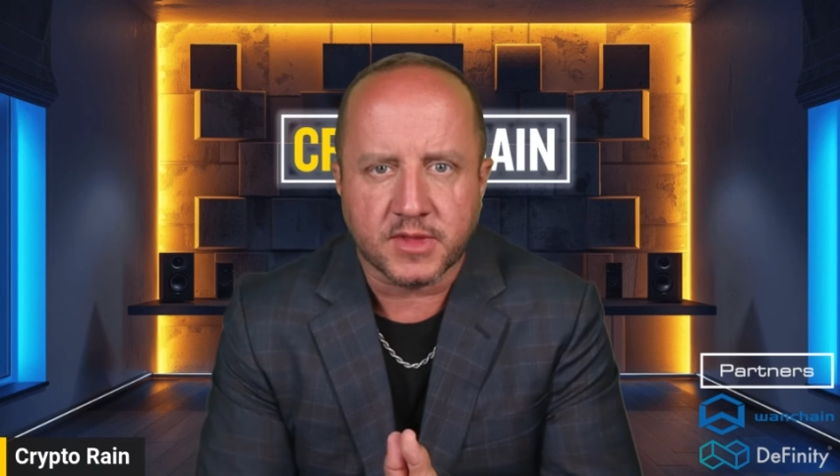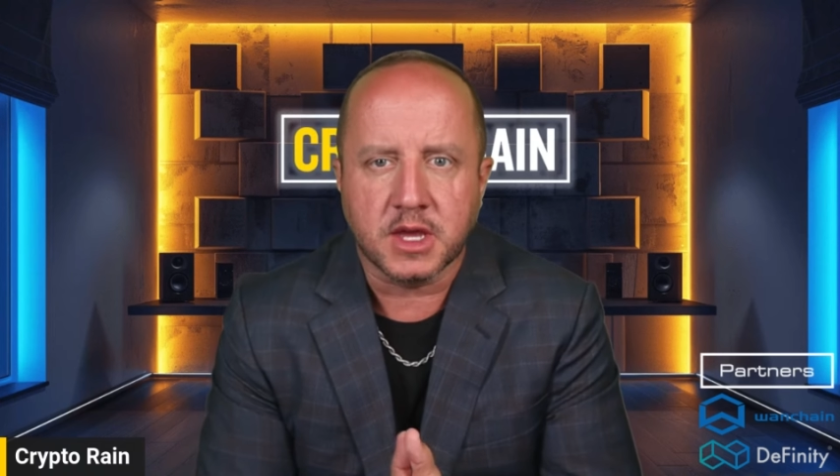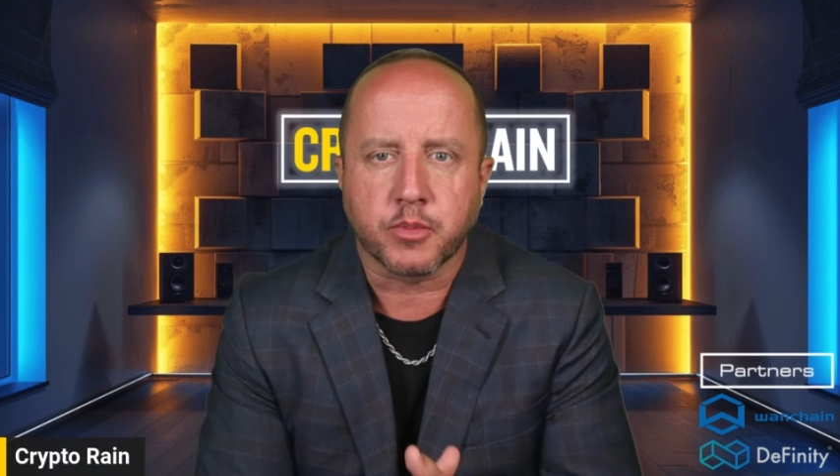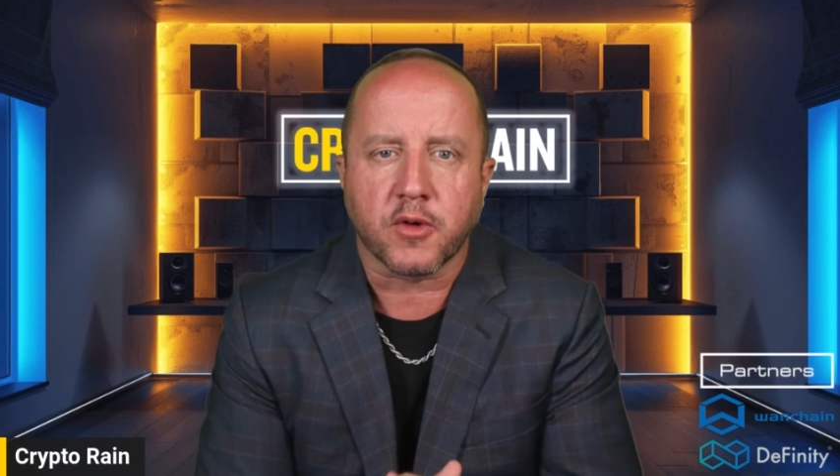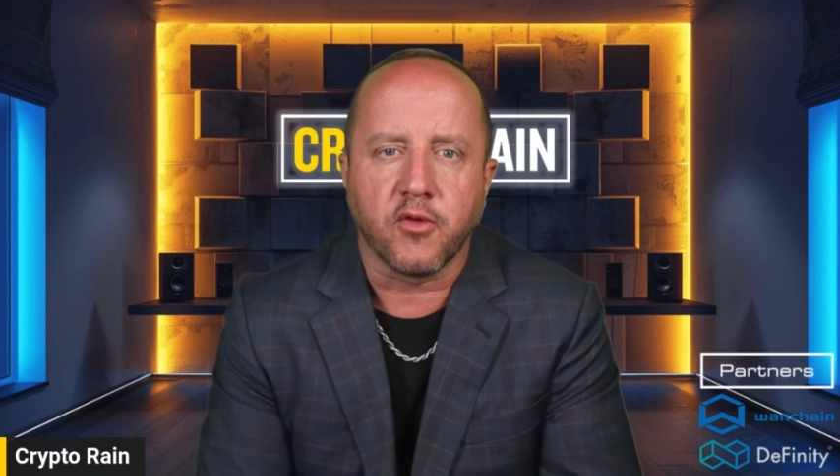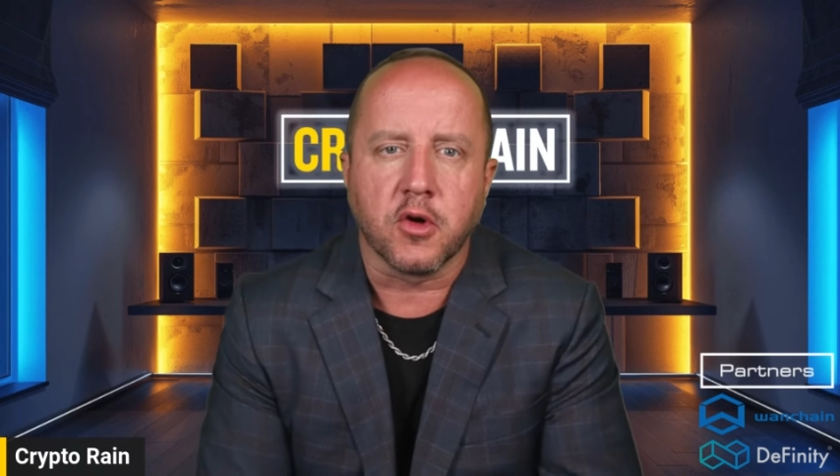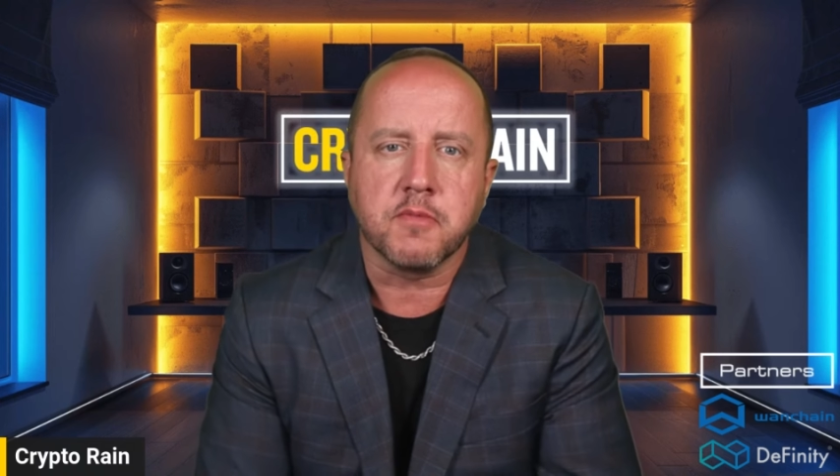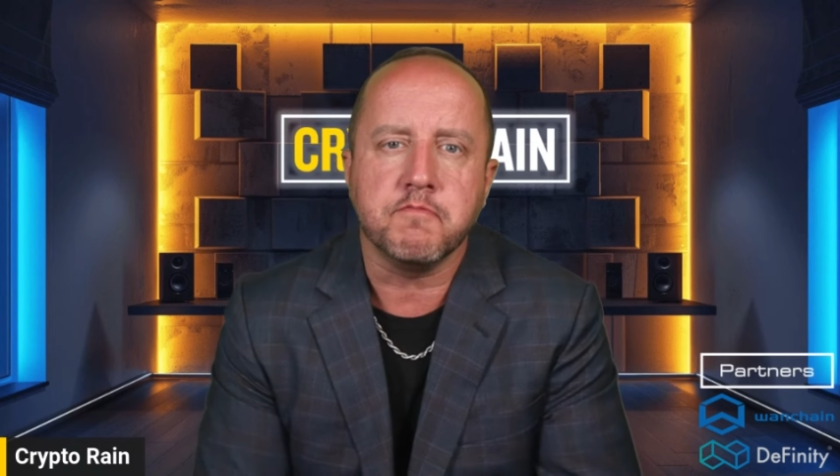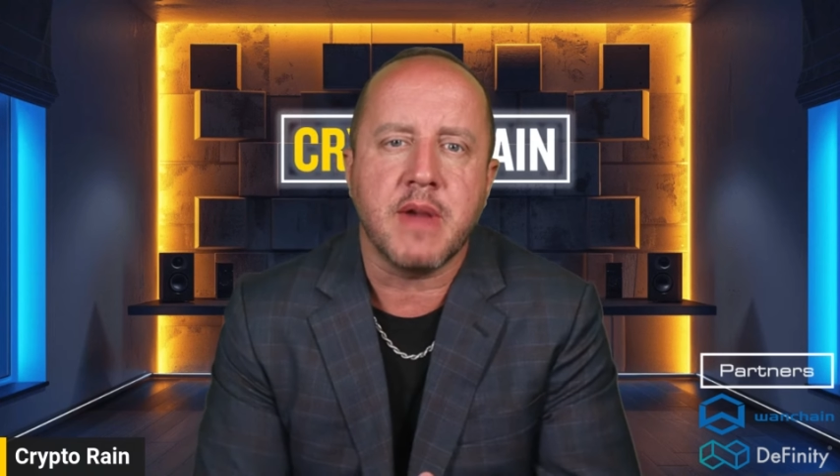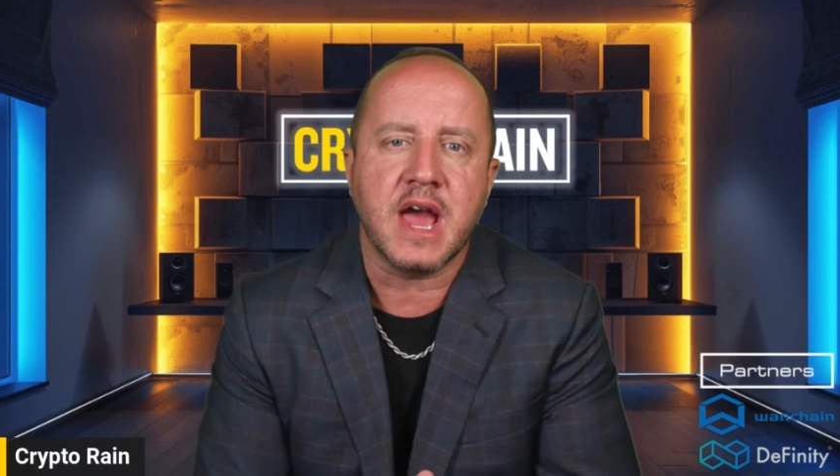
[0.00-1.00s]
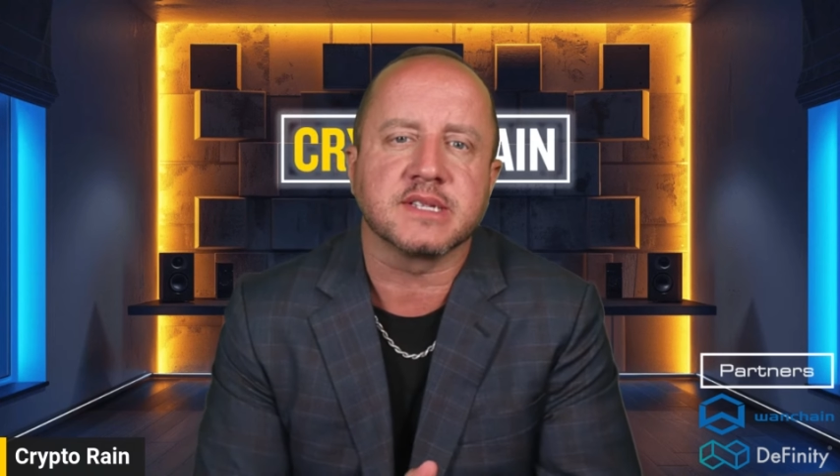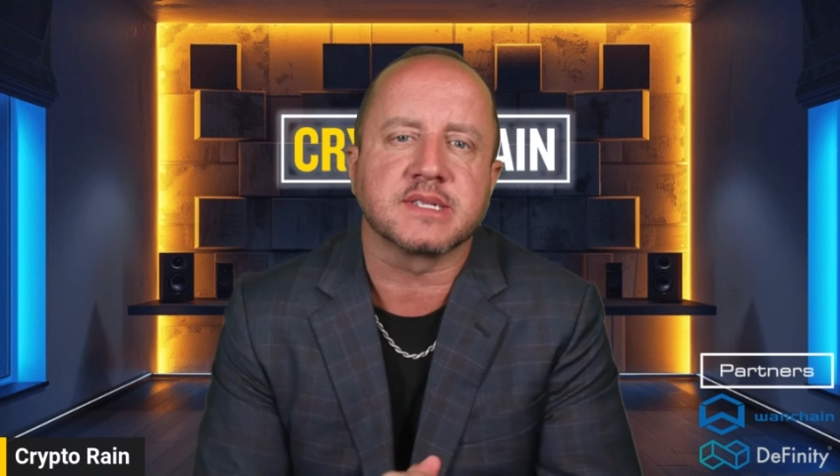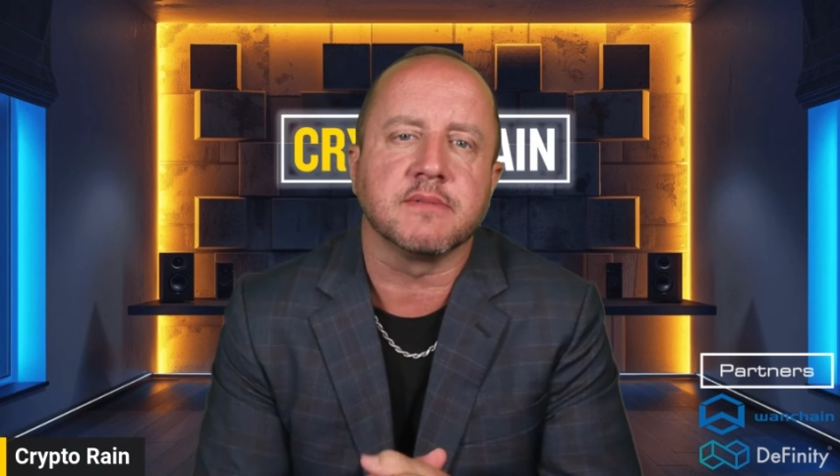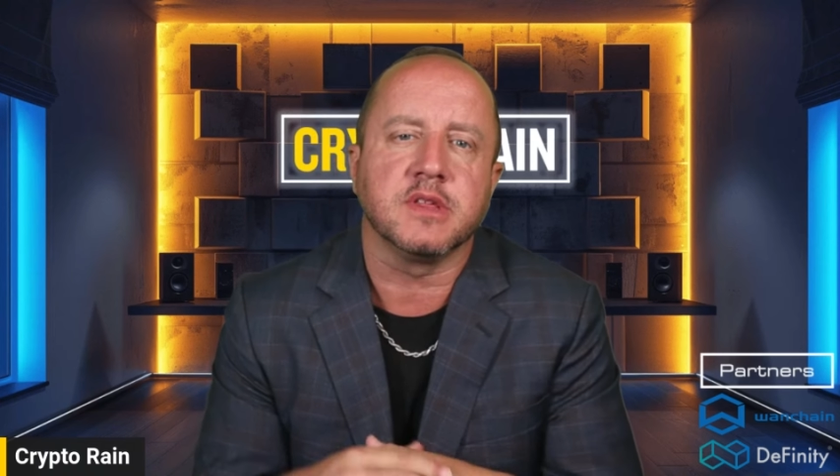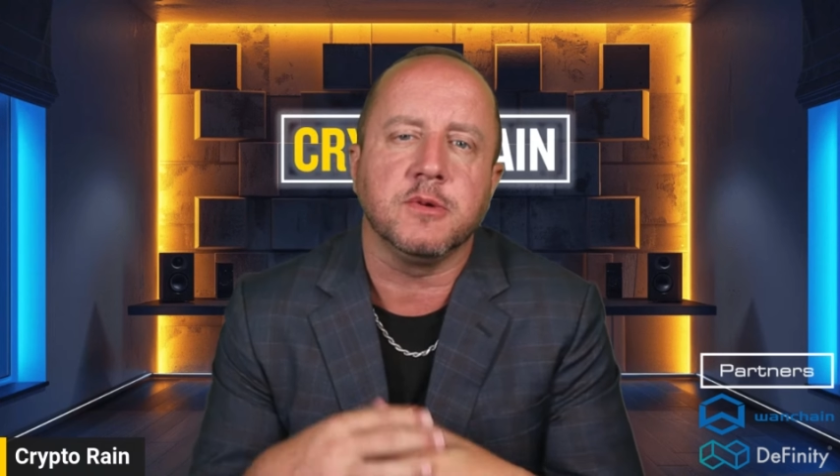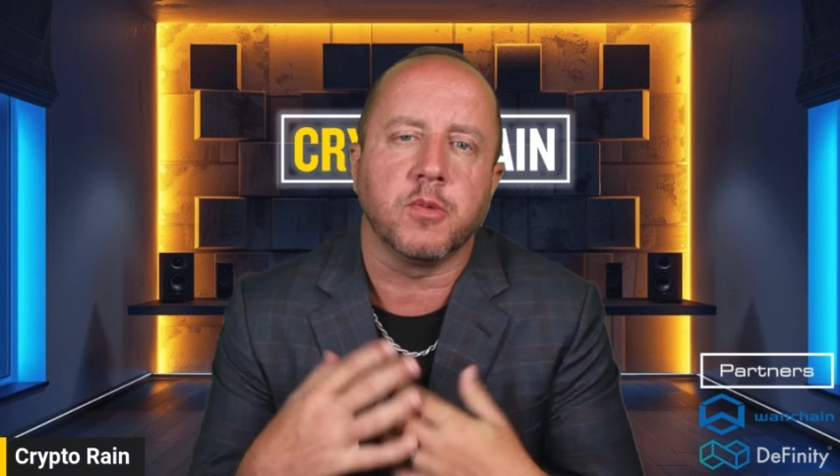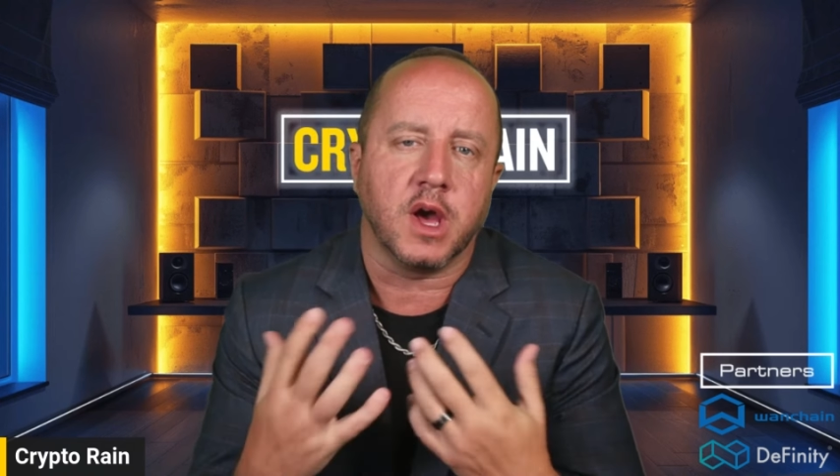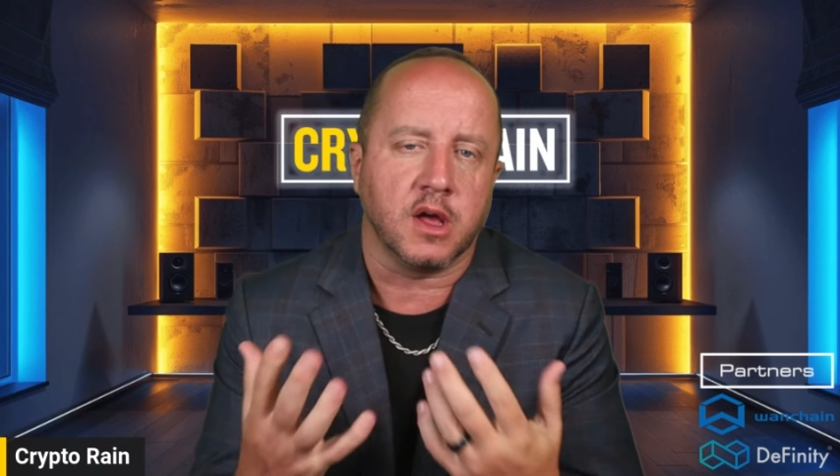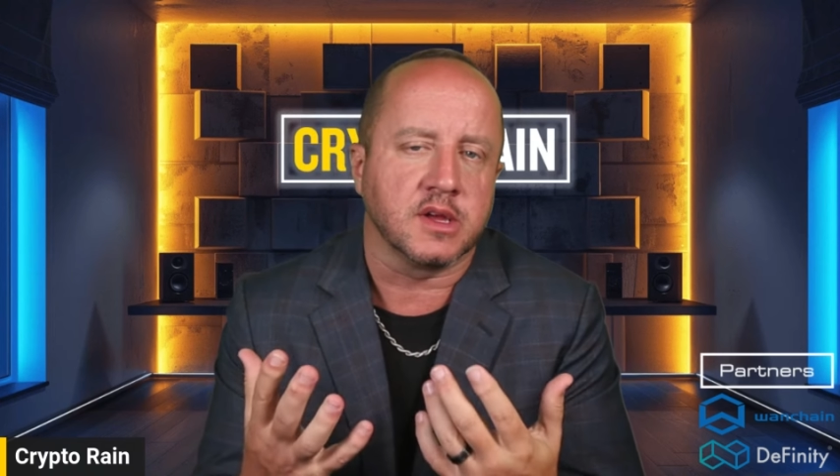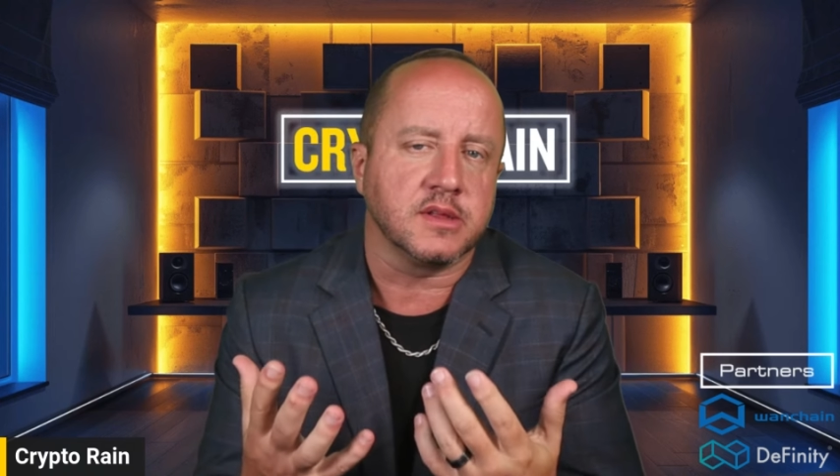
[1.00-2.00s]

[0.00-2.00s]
It performed massively well, at